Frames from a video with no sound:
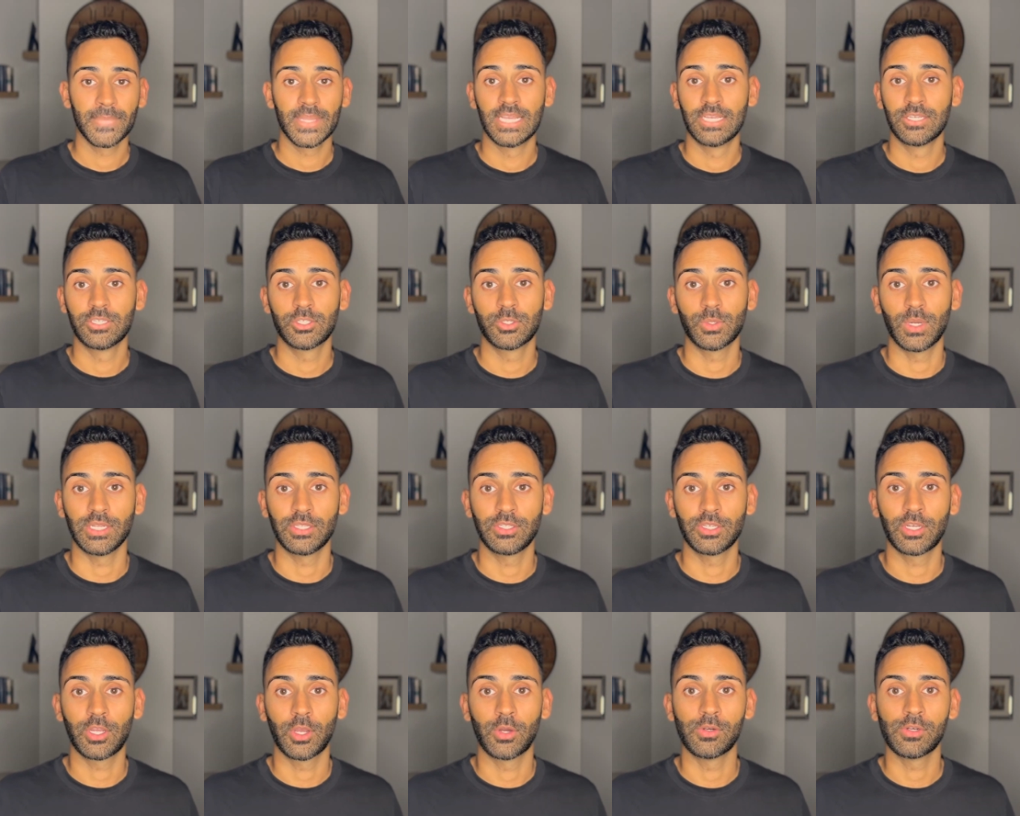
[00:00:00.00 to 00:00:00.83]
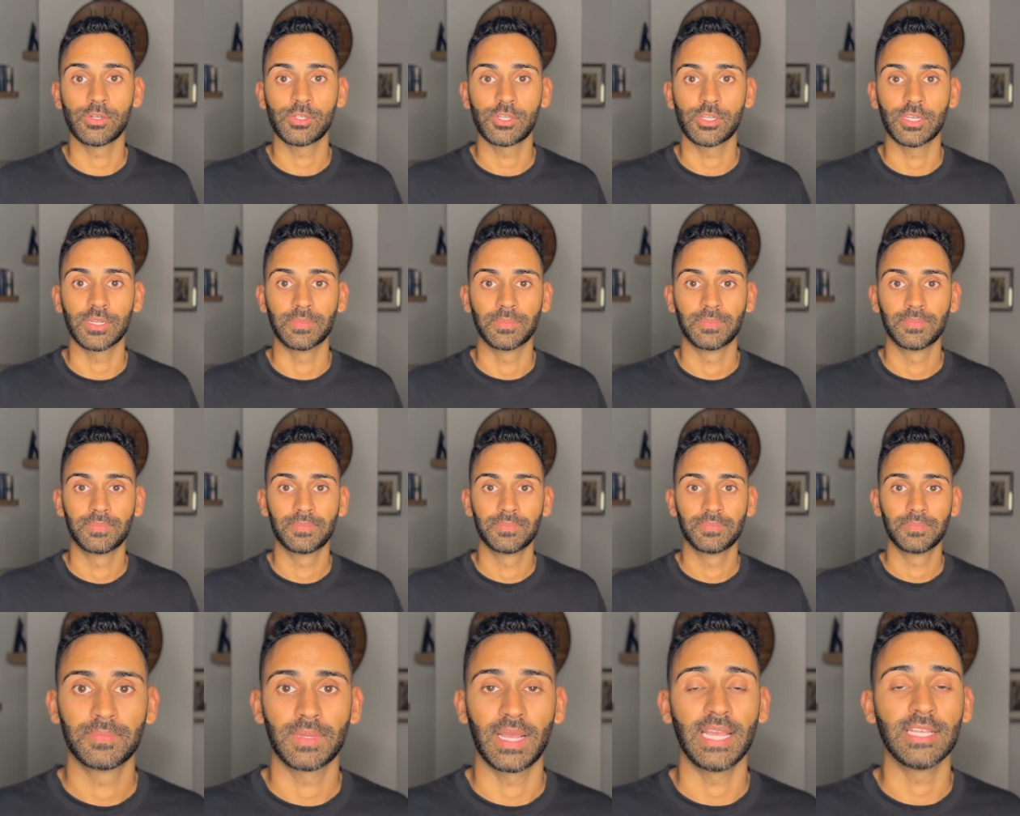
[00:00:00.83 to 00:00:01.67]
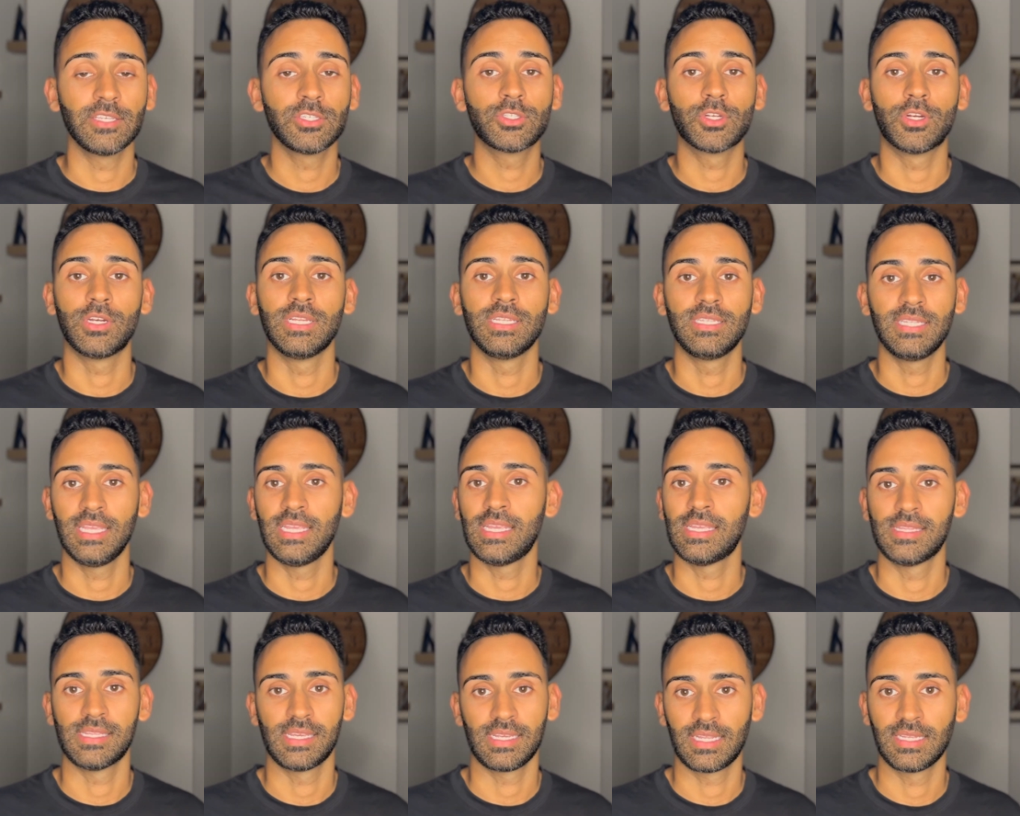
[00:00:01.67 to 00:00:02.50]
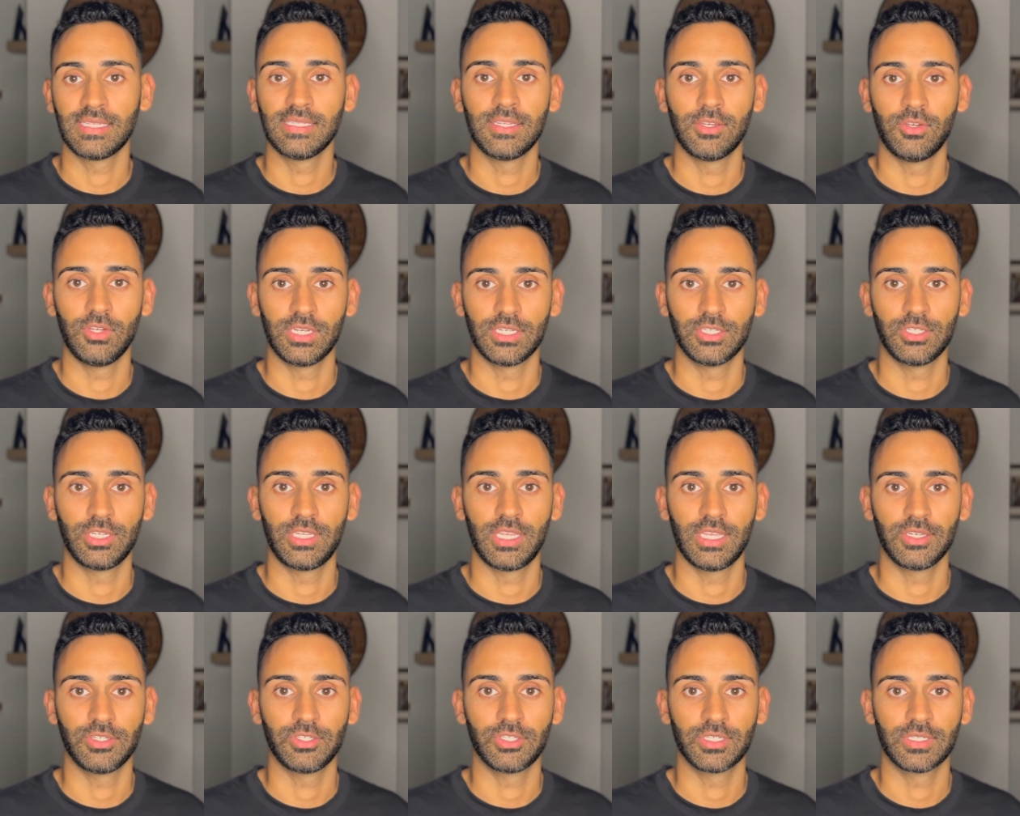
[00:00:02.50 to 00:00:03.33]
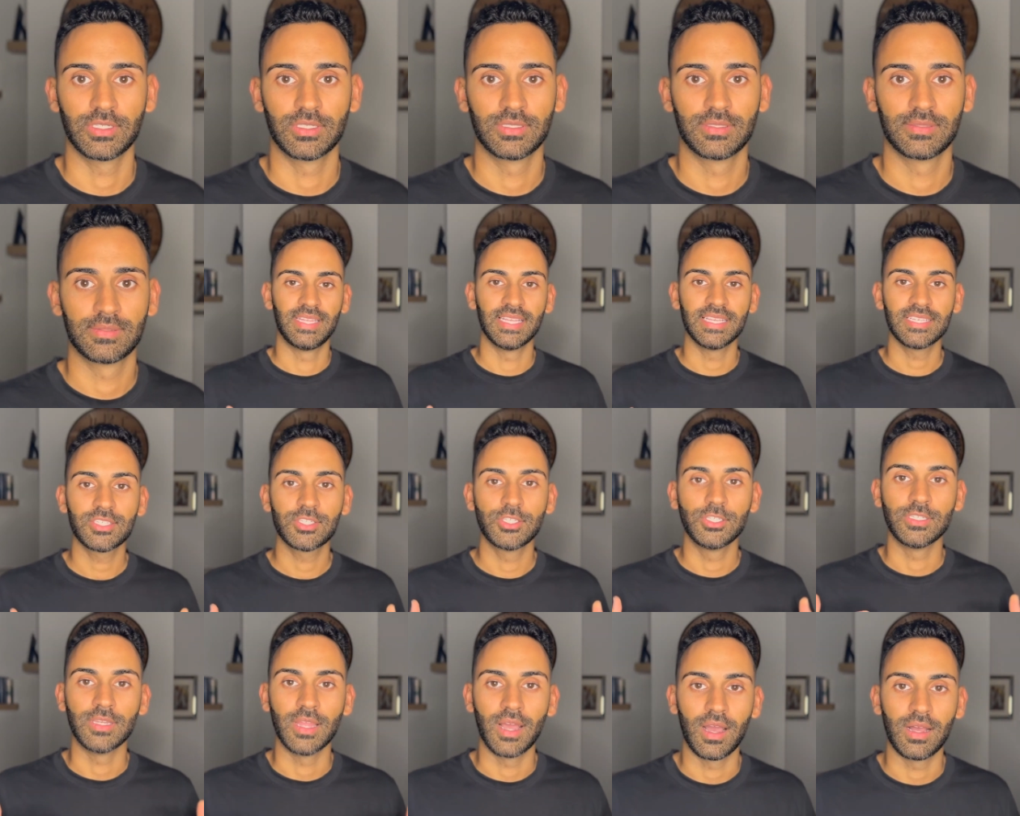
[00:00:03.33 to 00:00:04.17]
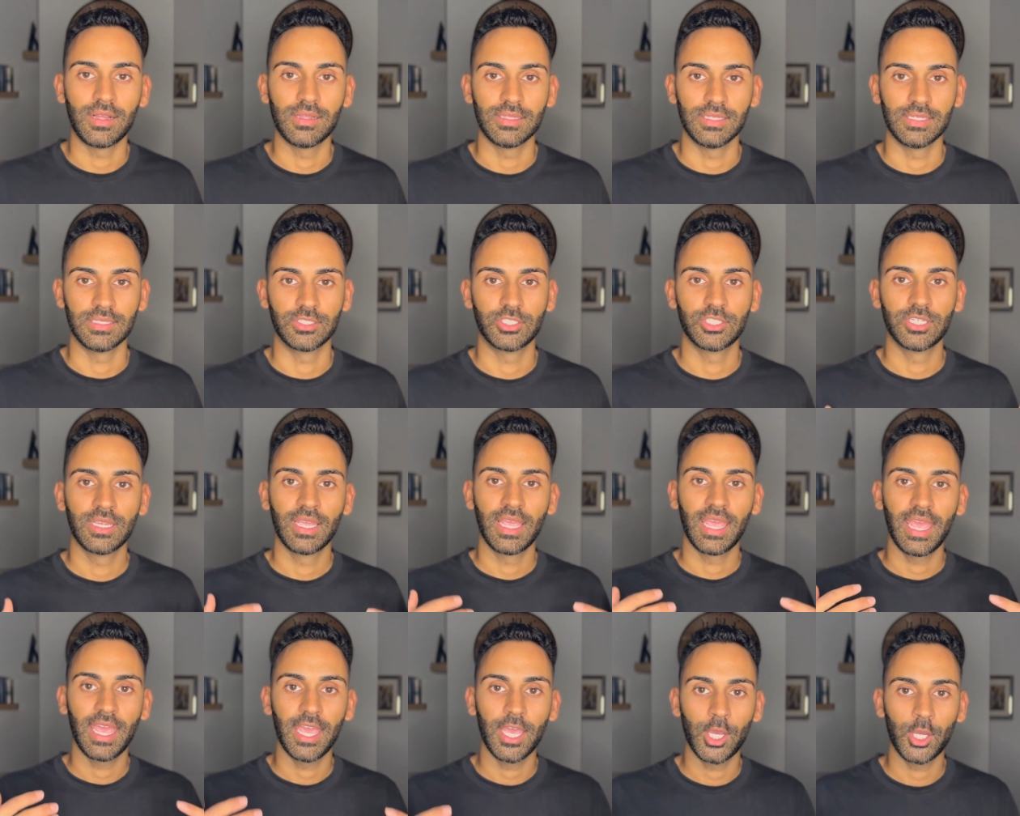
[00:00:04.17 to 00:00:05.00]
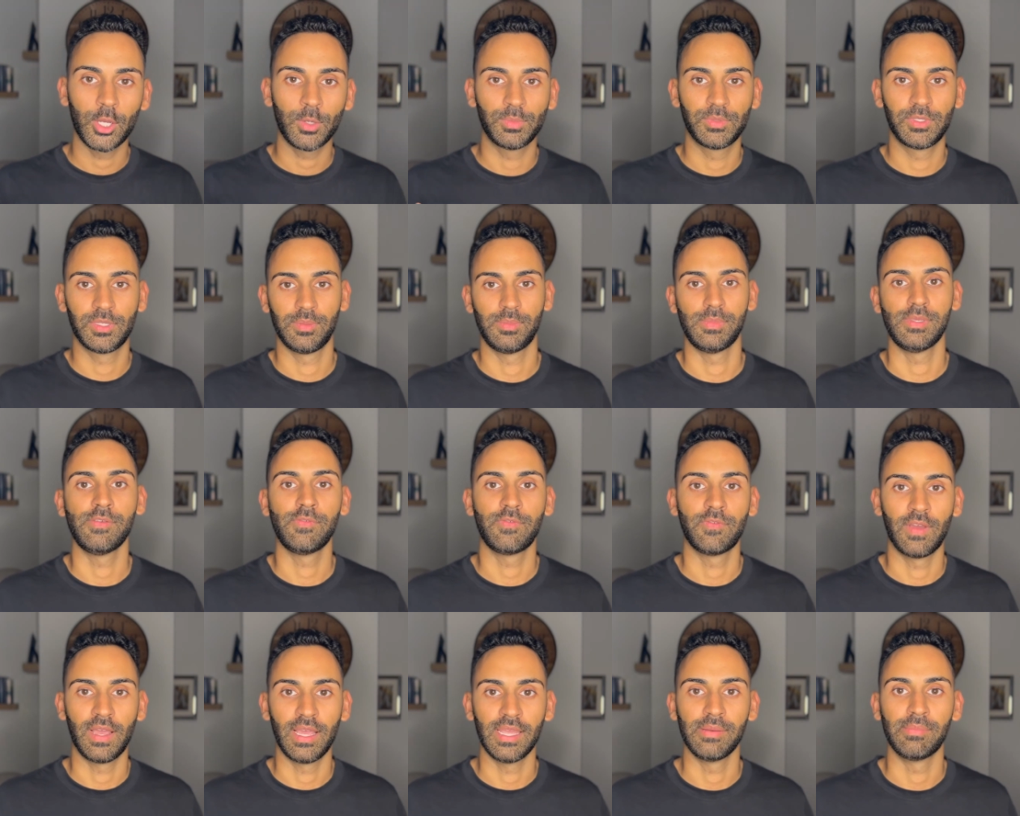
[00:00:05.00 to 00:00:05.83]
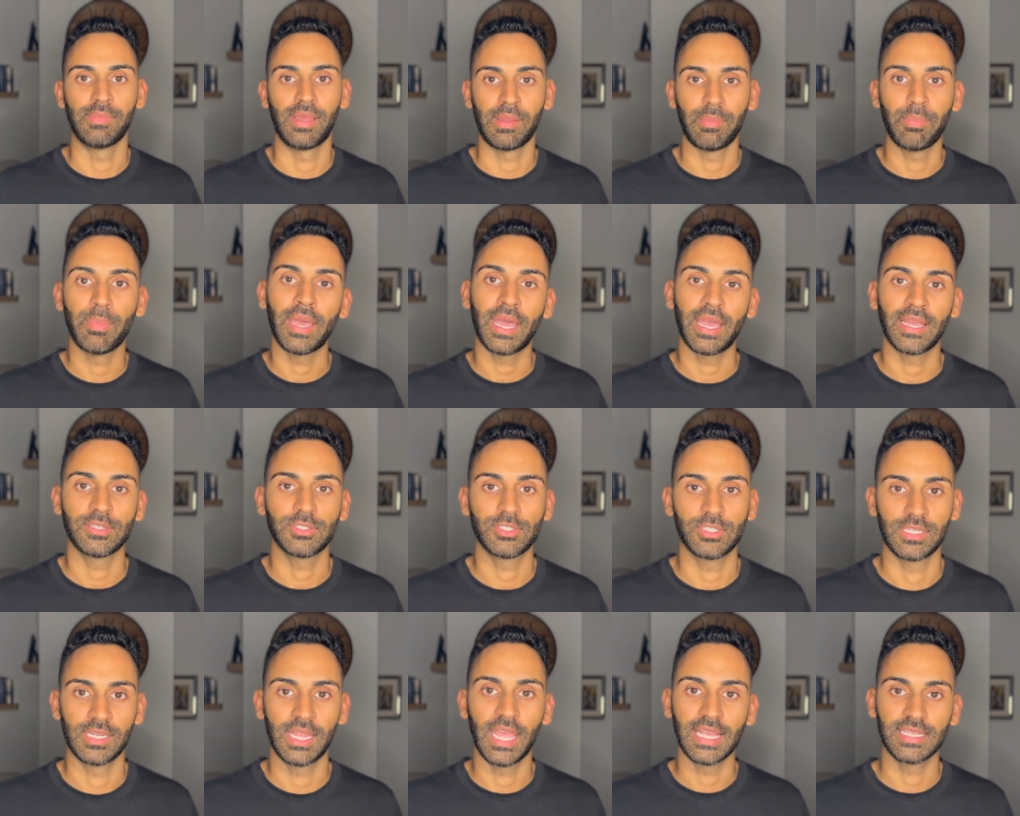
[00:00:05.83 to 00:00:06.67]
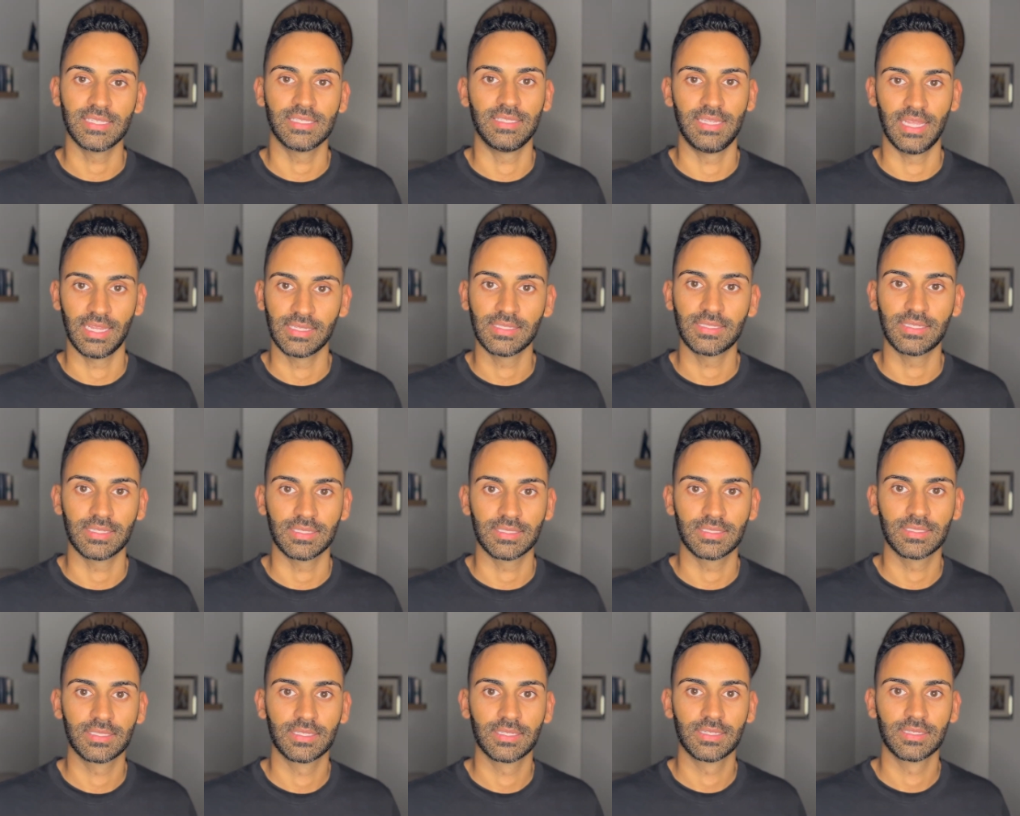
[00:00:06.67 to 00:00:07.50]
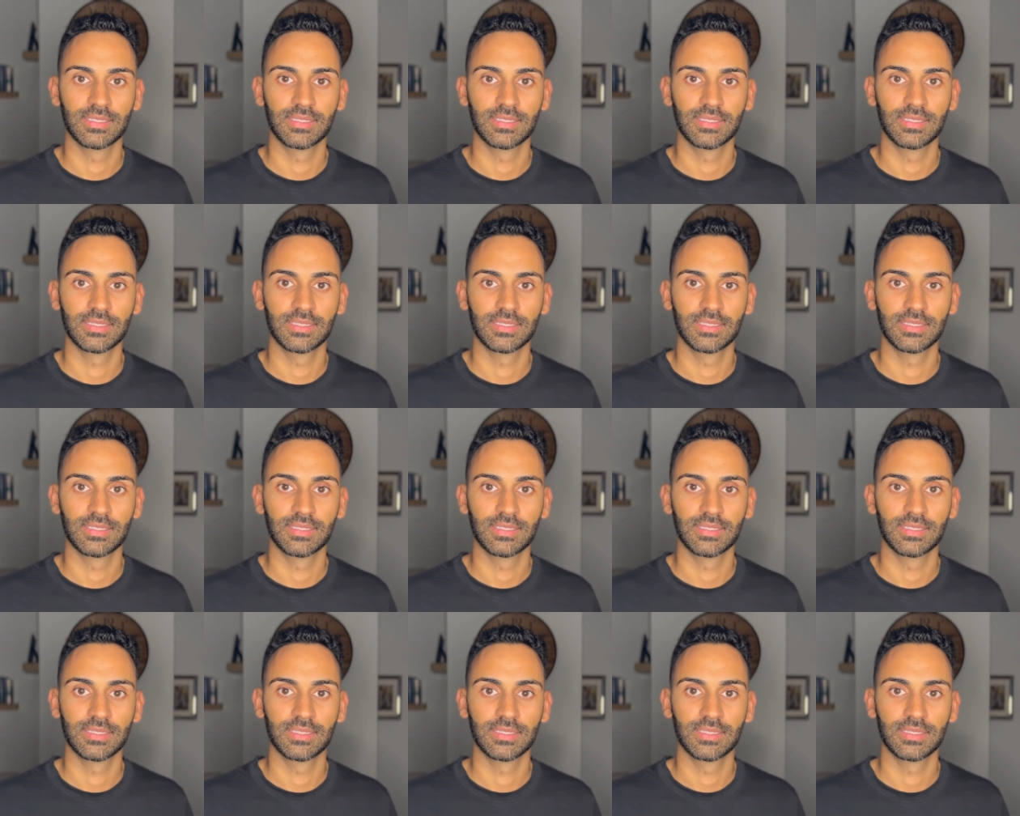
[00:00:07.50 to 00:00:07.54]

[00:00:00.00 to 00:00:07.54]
So I took ownership. I started taking that continuing education. This knowledge helped me find my passion as a dentist.